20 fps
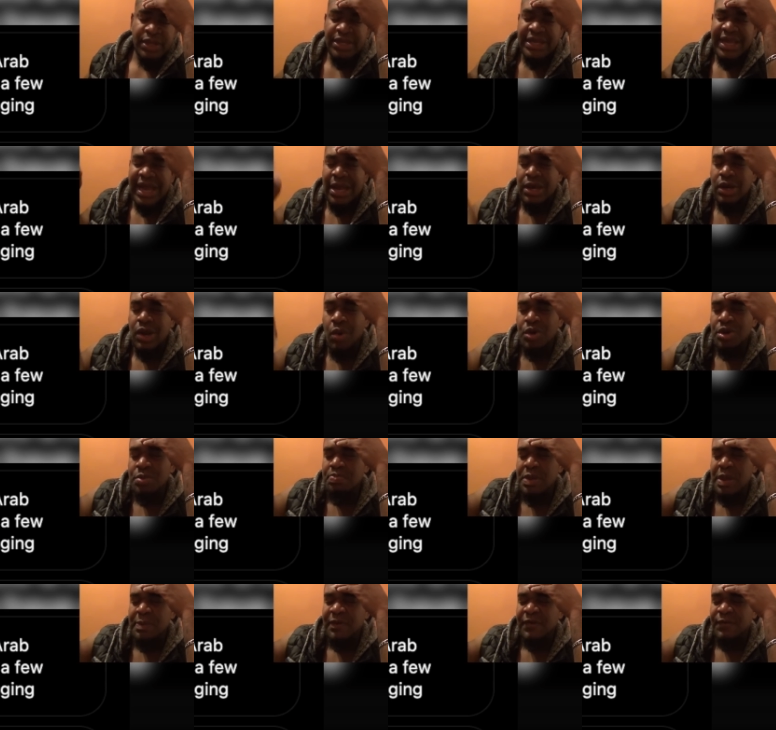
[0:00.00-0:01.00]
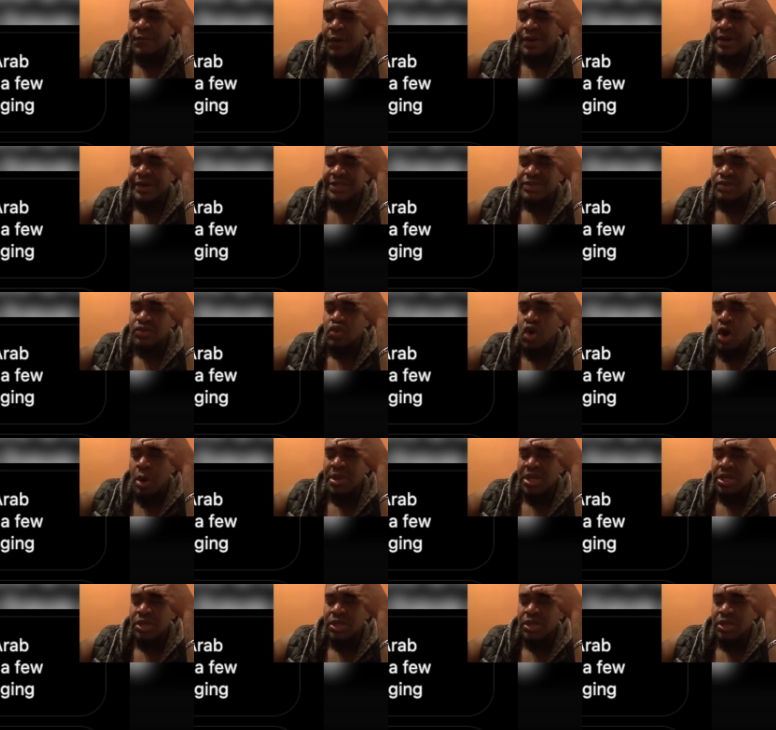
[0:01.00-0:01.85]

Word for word: They are allowing people, foreigners, to come